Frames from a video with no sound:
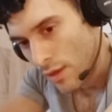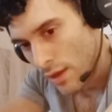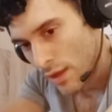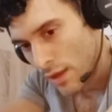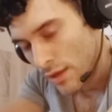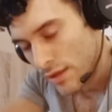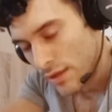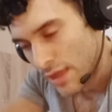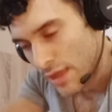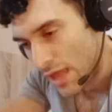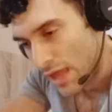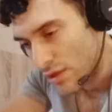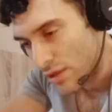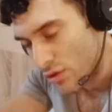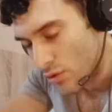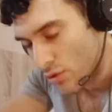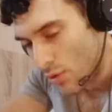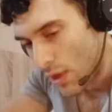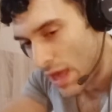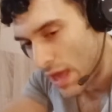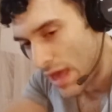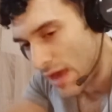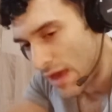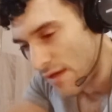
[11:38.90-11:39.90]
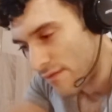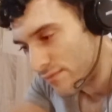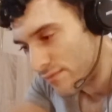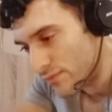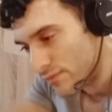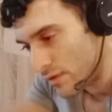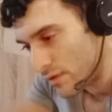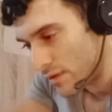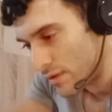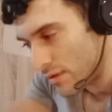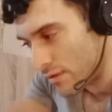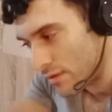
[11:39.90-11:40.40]
that you
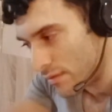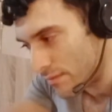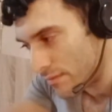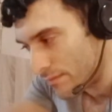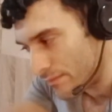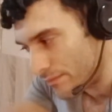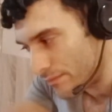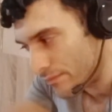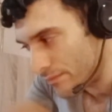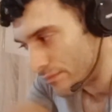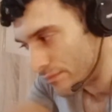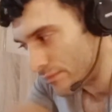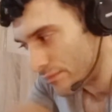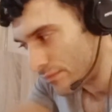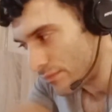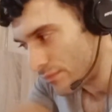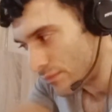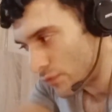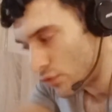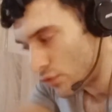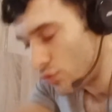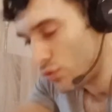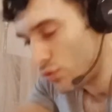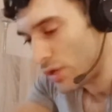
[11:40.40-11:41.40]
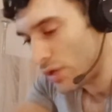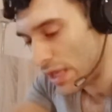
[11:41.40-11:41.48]
have two